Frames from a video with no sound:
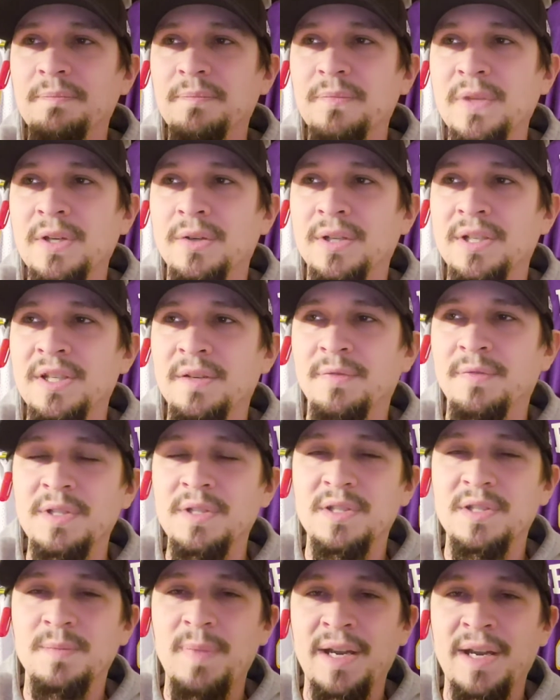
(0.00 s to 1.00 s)
you know, a
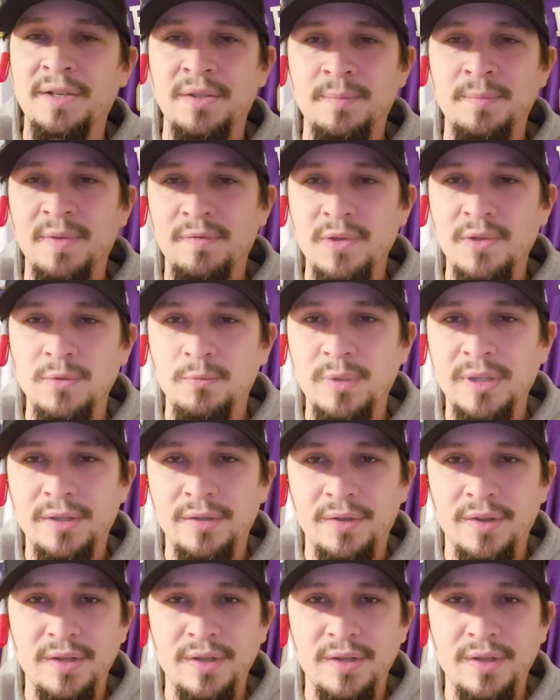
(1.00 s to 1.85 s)
different spectrum, if you will.